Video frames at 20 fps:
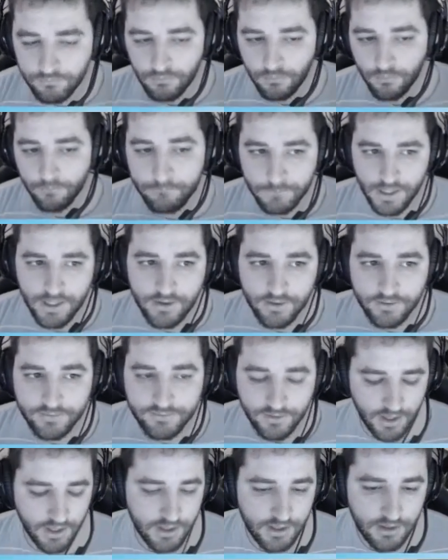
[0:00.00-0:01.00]
players
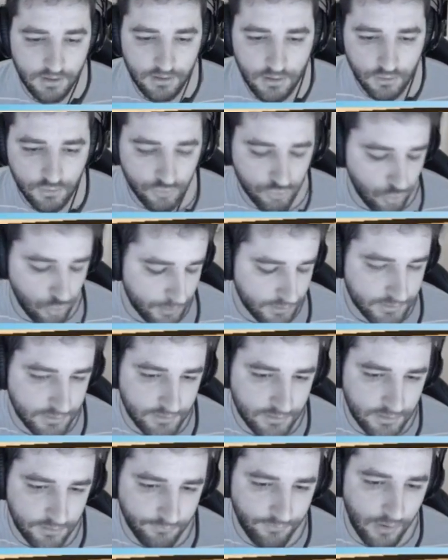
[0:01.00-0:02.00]
A during the
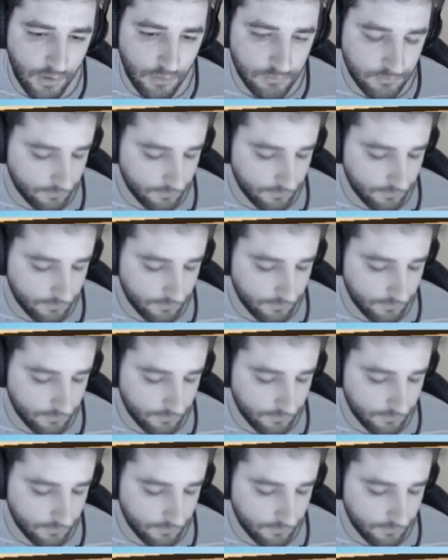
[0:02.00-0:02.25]
default